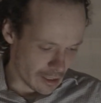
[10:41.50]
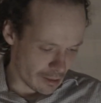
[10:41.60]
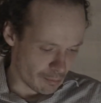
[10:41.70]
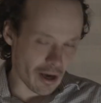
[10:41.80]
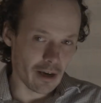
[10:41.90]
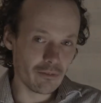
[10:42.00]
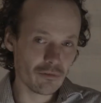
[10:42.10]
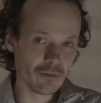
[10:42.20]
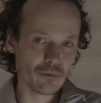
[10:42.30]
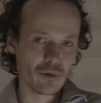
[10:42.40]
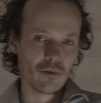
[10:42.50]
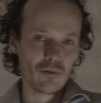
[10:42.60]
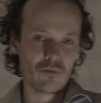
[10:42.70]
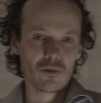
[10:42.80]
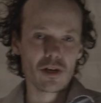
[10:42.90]
applying for the role
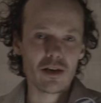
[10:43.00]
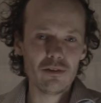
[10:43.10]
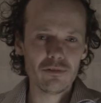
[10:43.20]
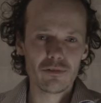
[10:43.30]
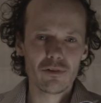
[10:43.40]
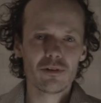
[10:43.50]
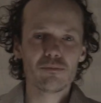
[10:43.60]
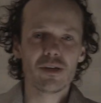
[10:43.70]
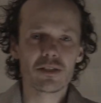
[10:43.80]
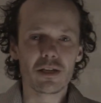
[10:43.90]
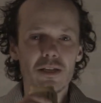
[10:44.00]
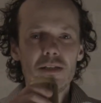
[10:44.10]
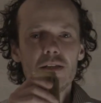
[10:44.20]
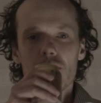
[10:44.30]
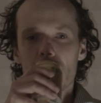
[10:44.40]
of your life,
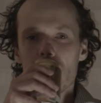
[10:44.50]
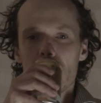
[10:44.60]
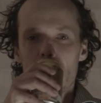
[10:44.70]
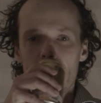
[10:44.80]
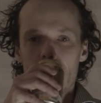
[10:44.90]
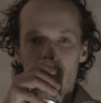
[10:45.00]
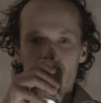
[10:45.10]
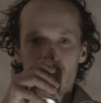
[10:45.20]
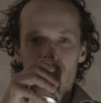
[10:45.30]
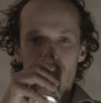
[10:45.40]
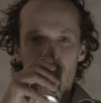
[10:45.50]
basically, and